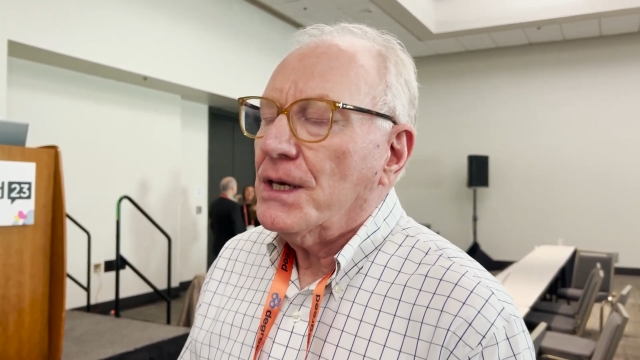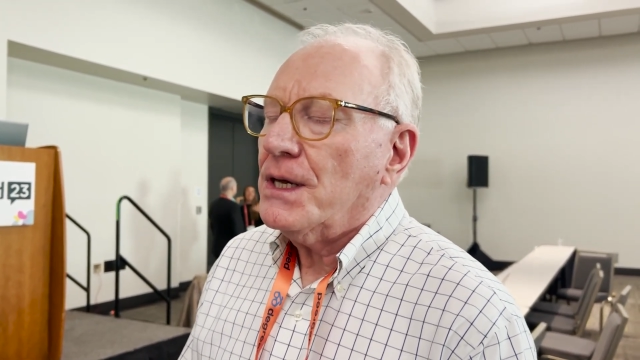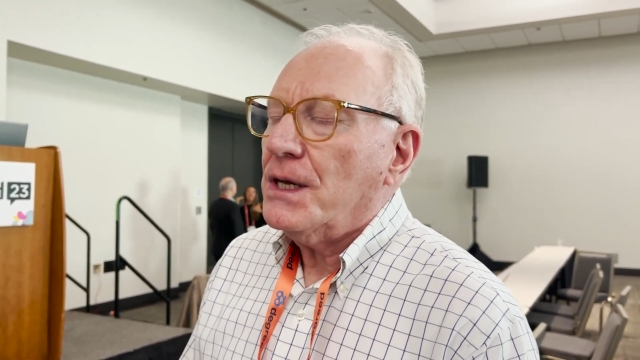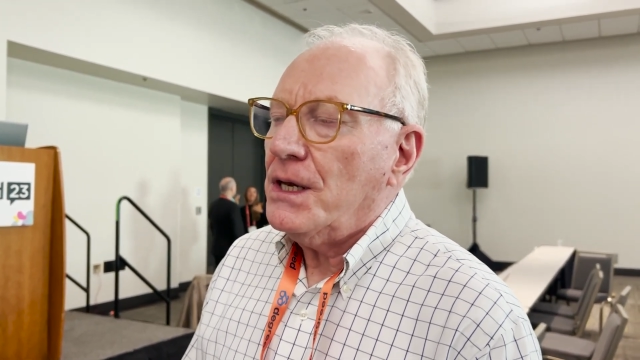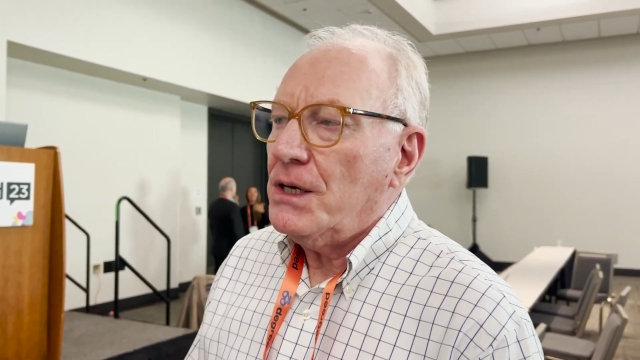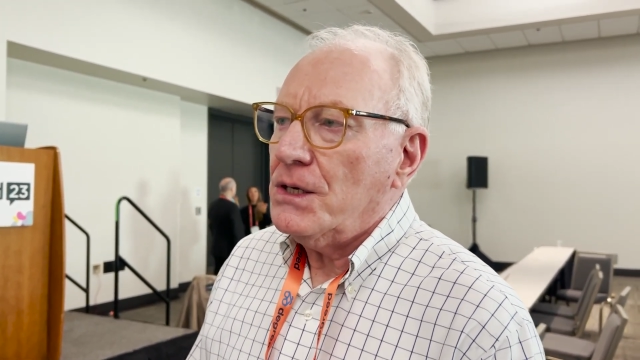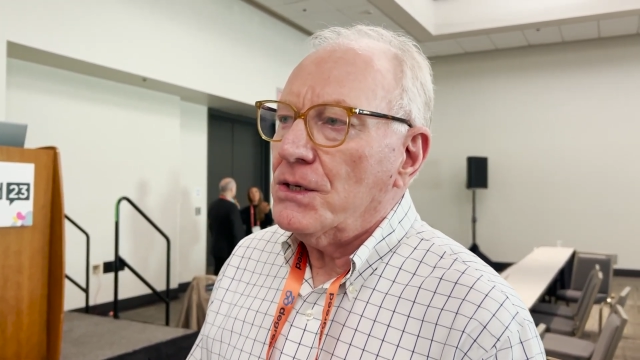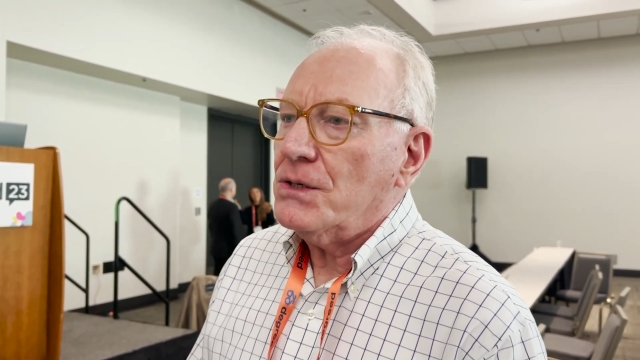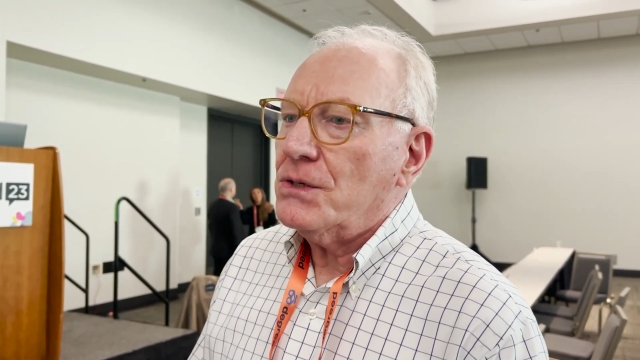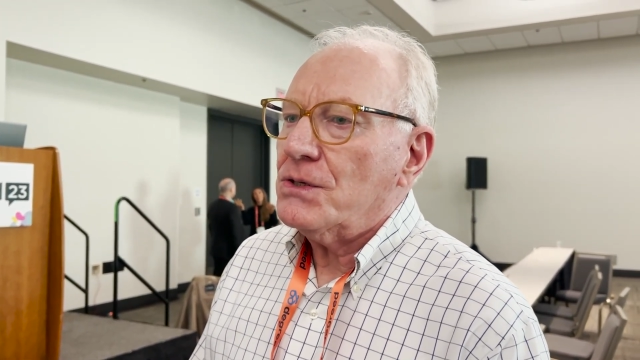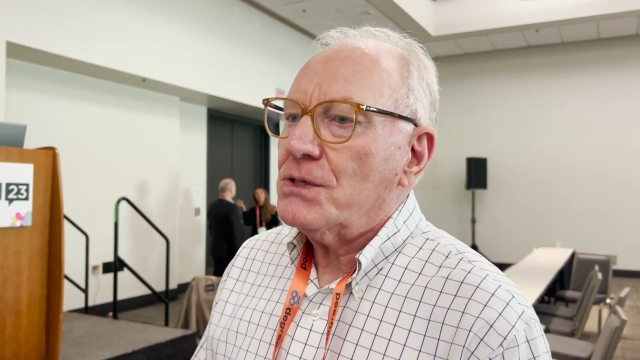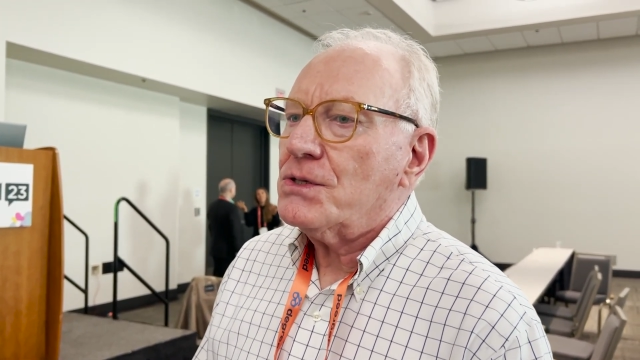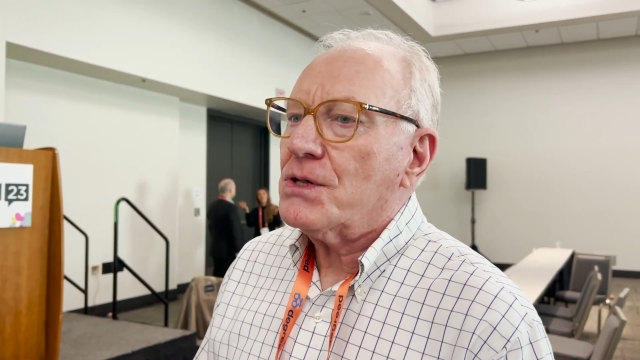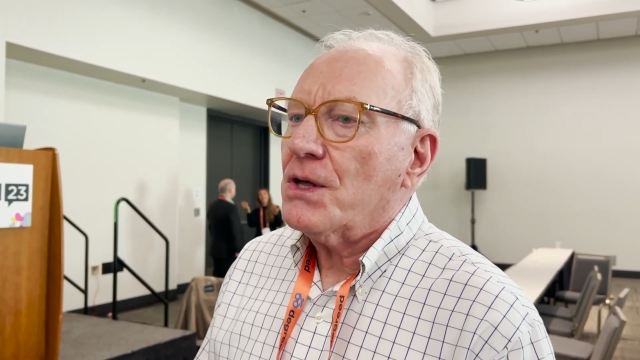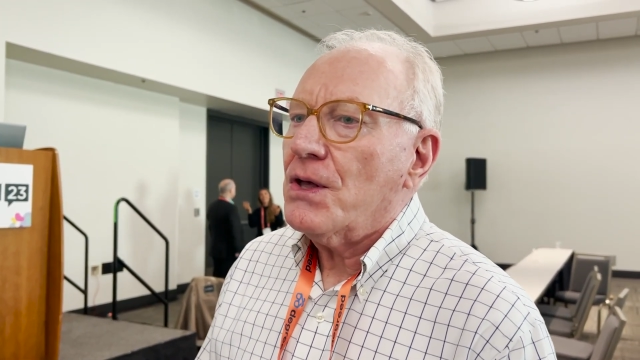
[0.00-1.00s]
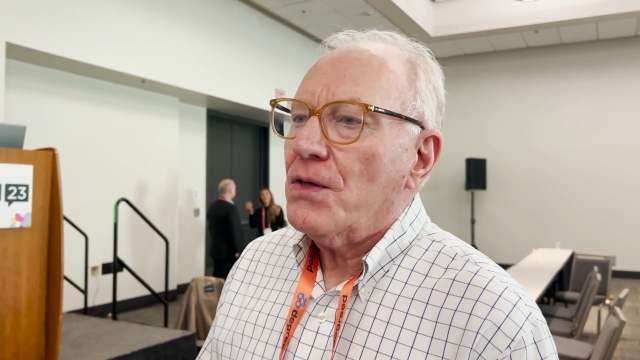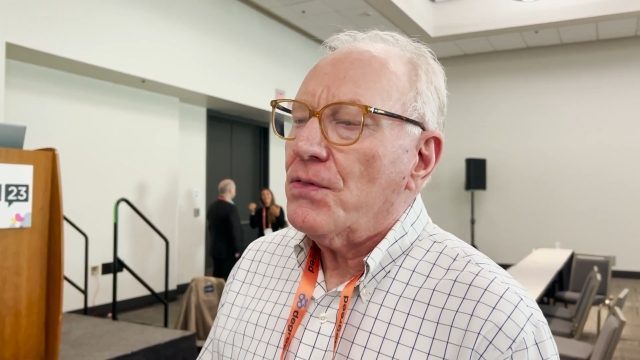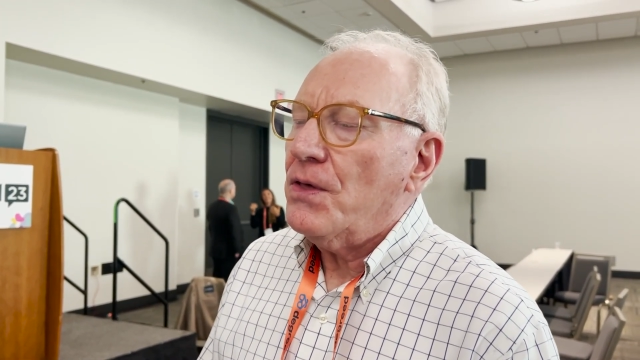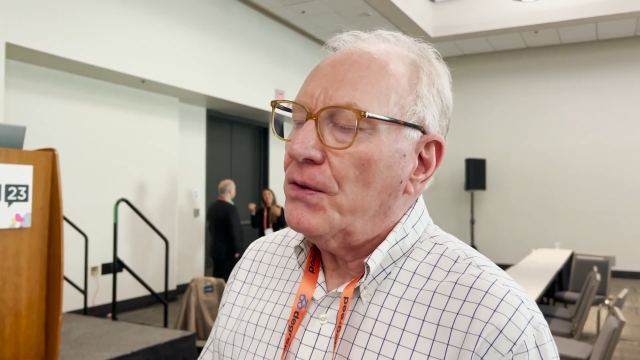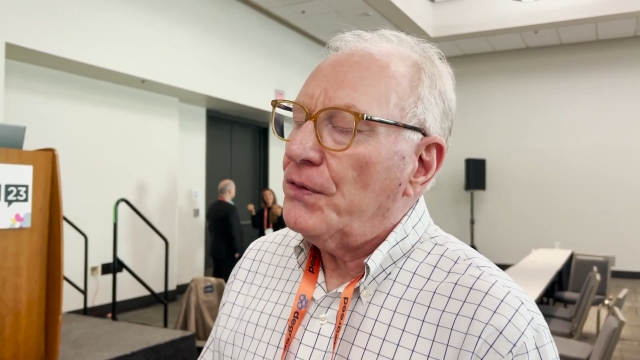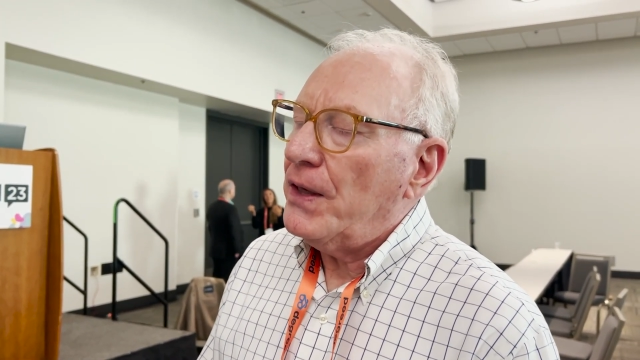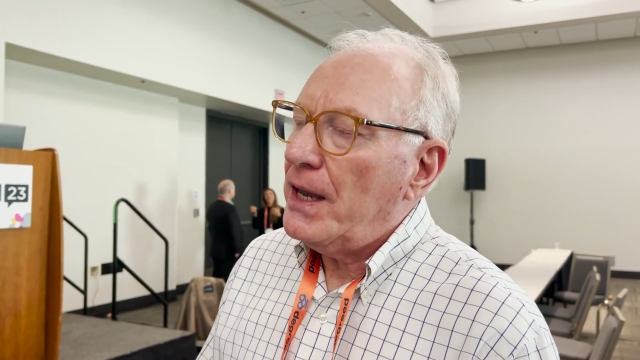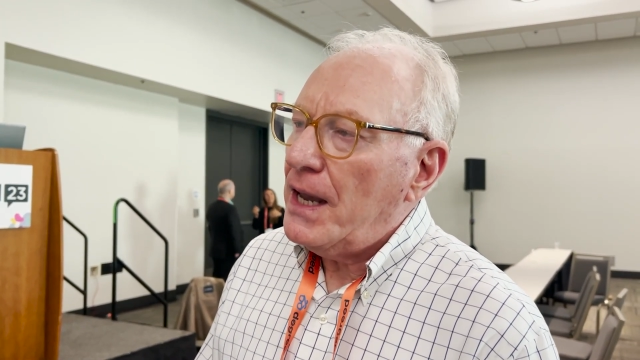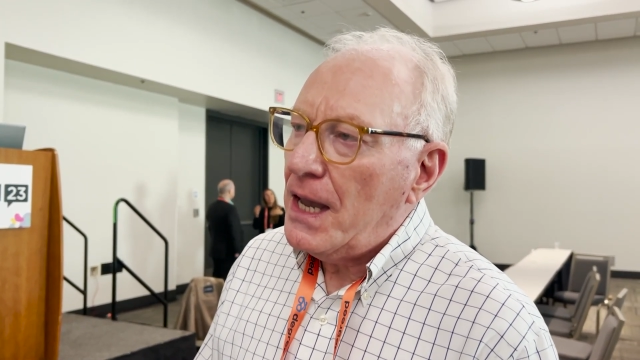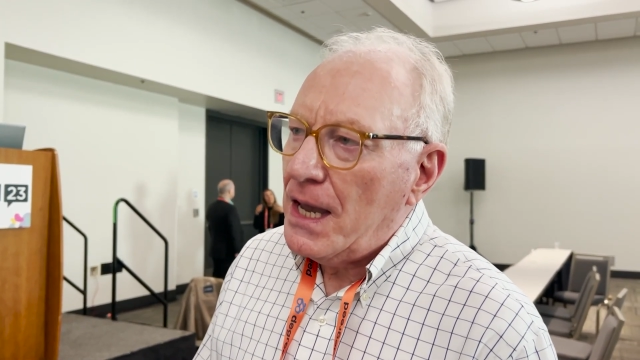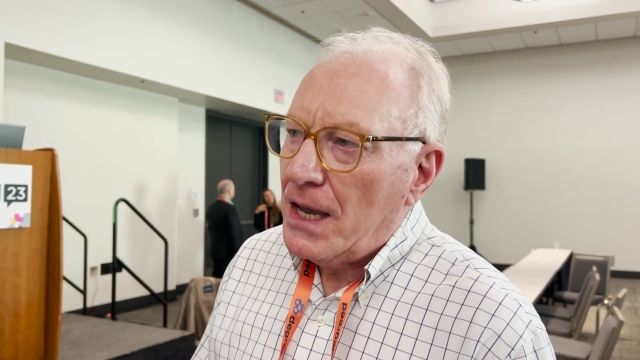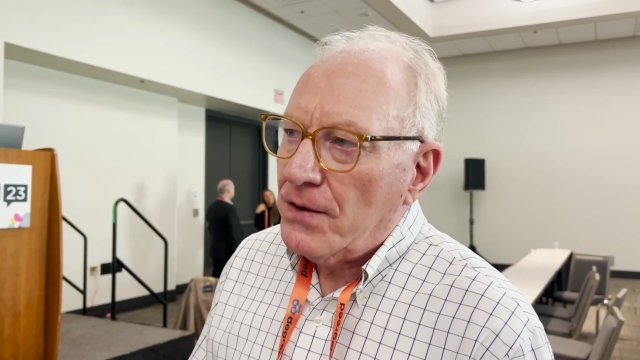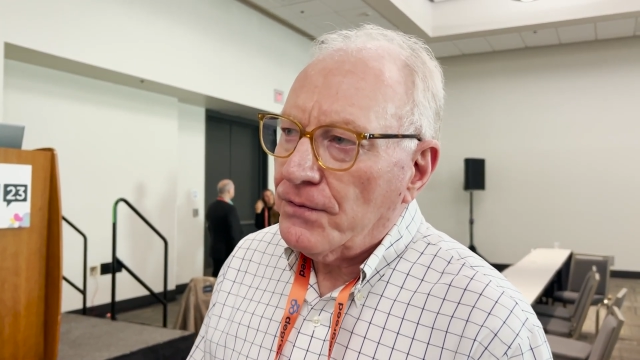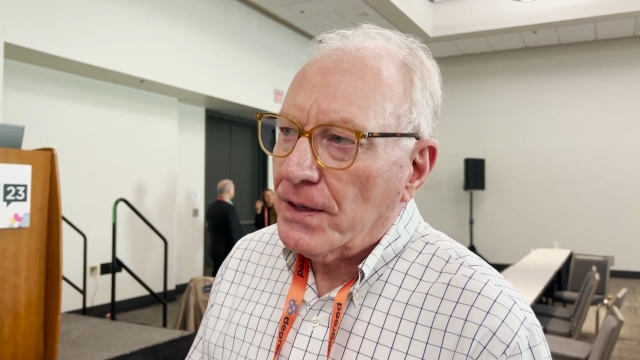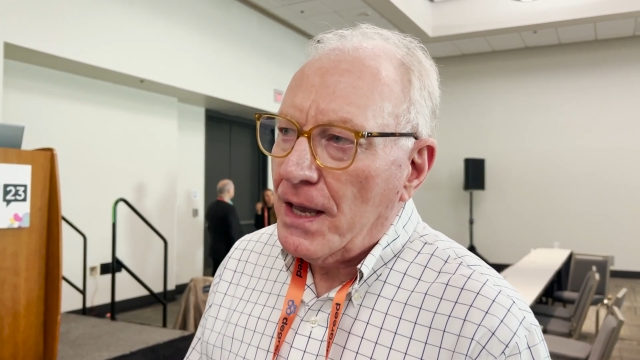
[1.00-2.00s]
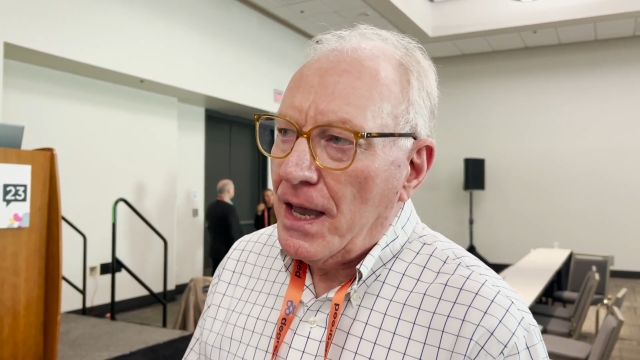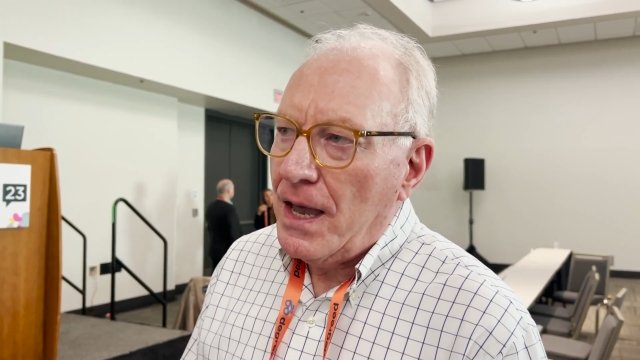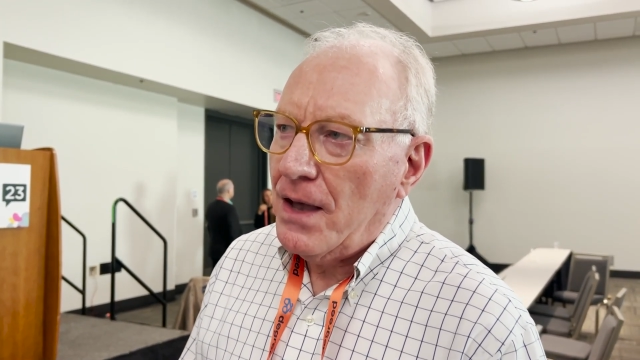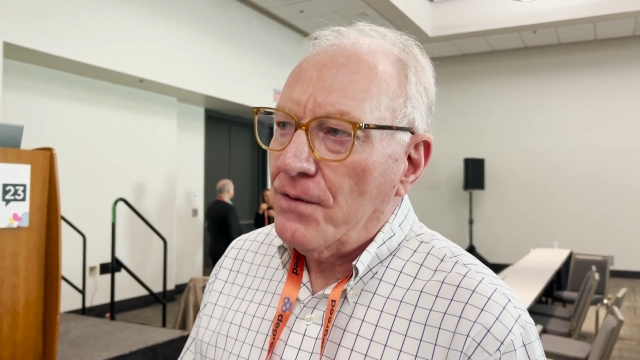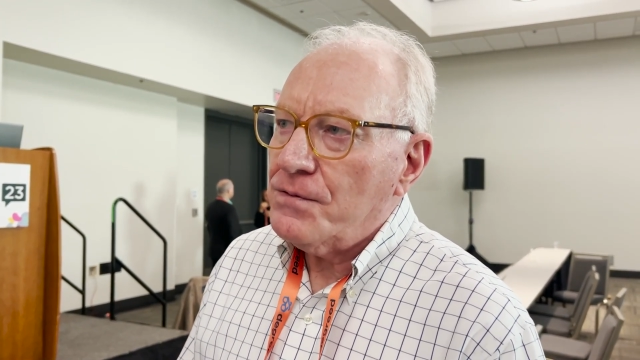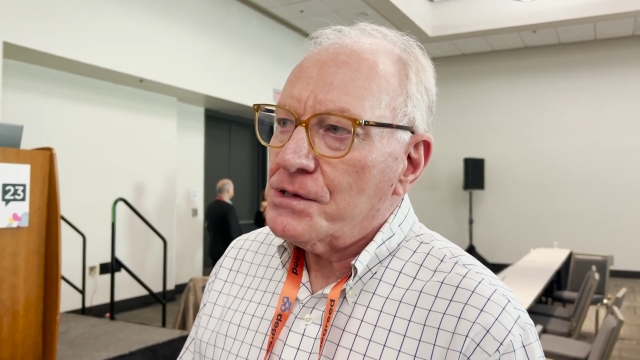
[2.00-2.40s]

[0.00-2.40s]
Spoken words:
is that they have to have